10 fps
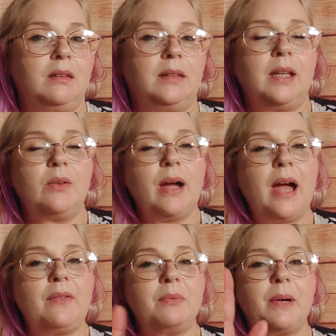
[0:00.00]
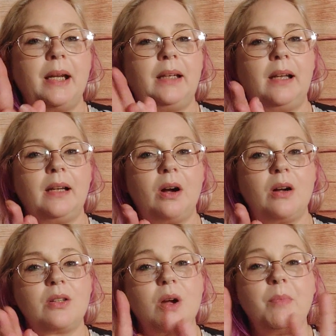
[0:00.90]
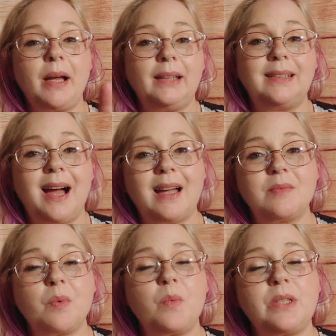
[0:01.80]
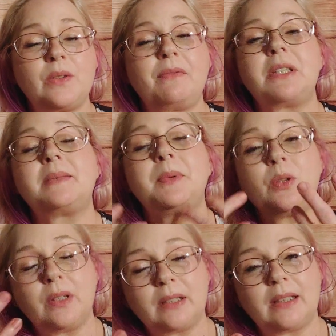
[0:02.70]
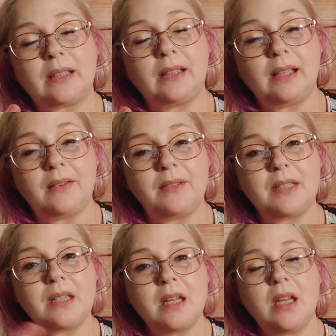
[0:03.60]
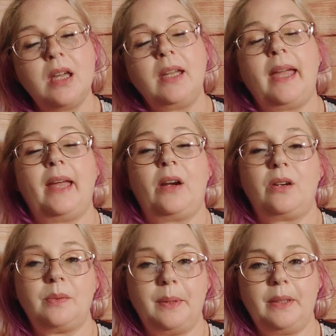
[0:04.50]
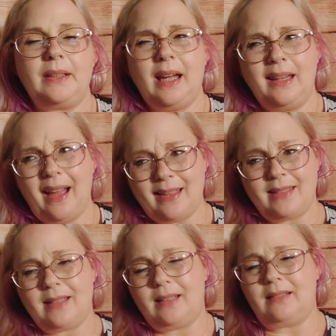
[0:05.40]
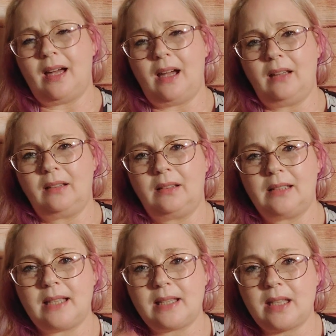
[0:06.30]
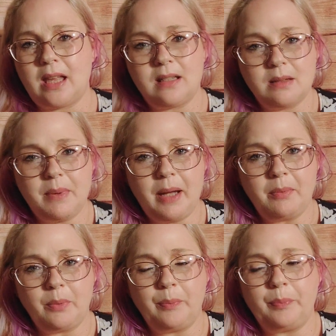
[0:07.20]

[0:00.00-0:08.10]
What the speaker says: they don't have a body like ours. Our body dies, but we still have a spirit that lives. Can our spirit die? Yes, it can die. It says that in the Bible.